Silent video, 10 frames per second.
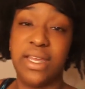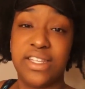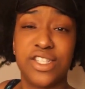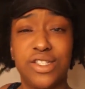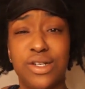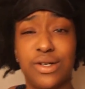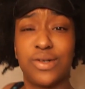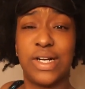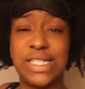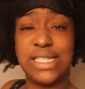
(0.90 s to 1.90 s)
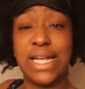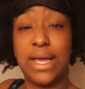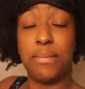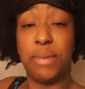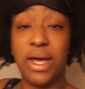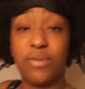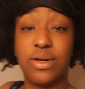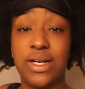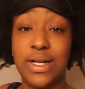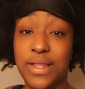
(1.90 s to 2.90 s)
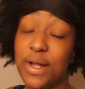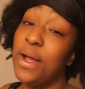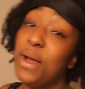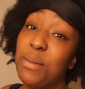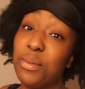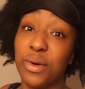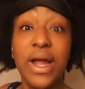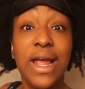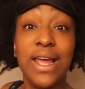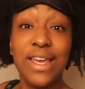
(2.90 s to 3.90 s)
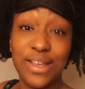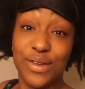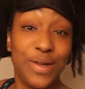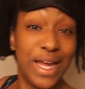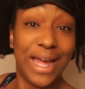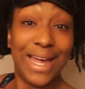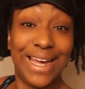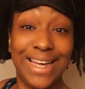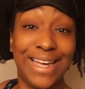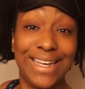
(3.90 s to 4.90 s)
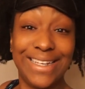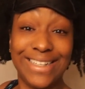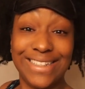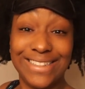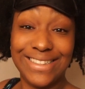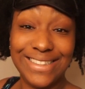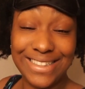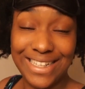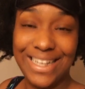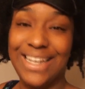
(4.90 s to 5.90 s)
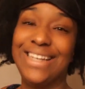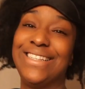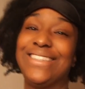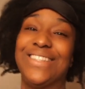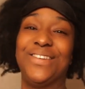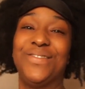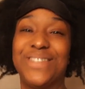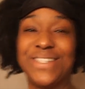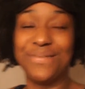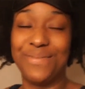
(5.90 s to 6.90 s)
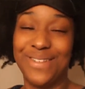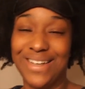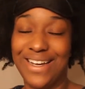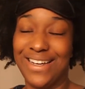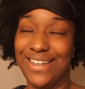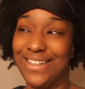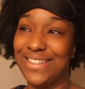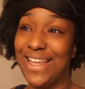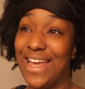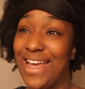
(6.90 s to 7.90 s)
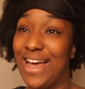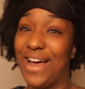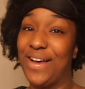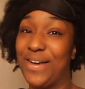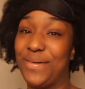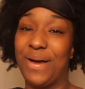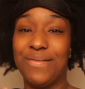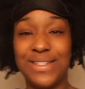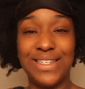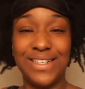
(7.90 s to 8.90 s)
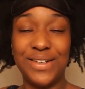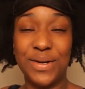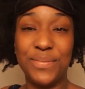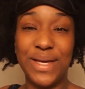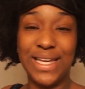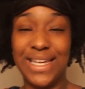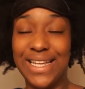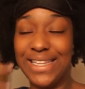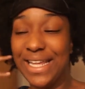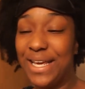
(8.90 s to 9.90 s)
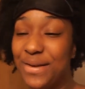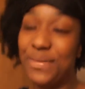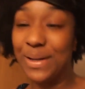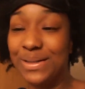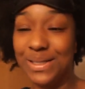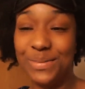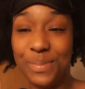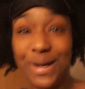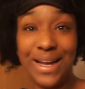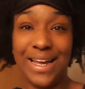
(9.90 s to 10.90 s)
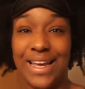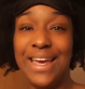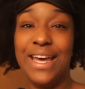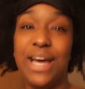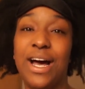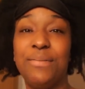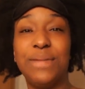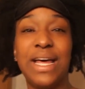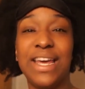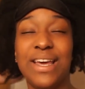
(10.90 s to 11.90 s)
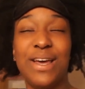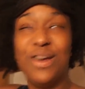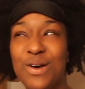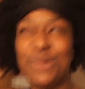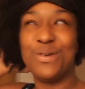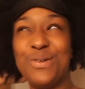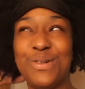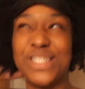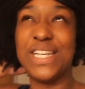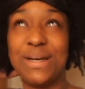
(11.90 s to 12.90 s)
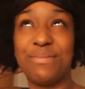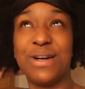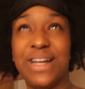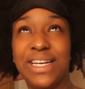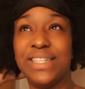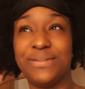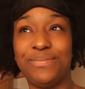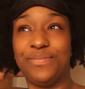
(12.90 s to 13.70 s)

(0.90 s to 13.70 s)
It's your girl Grace, and I am back with another prank, you guys. So what's up, you guys? I was sitting on the bed thinking about this prank. I'm like, who should I prank?